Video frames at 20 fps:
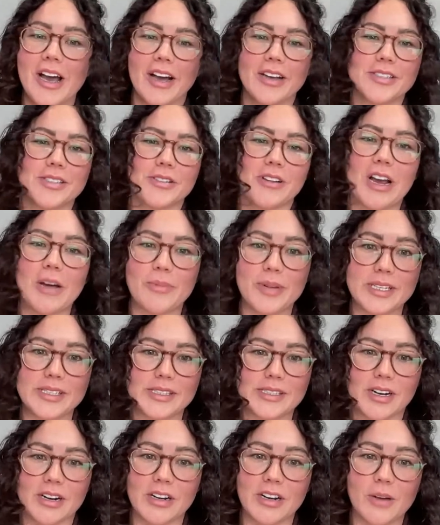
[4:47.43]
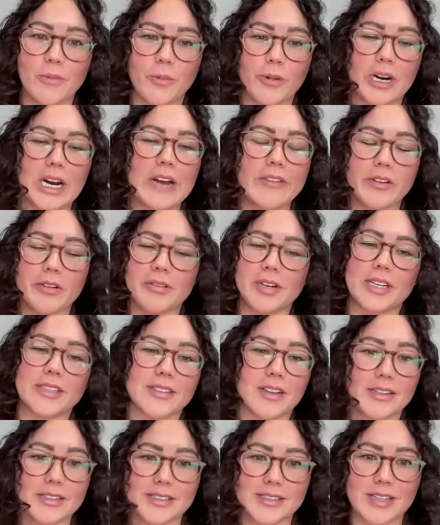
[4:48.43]
a scrappy startup where everyone
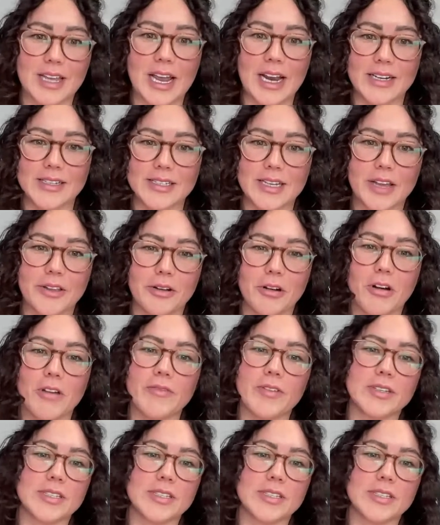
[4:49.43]
is on Slack together all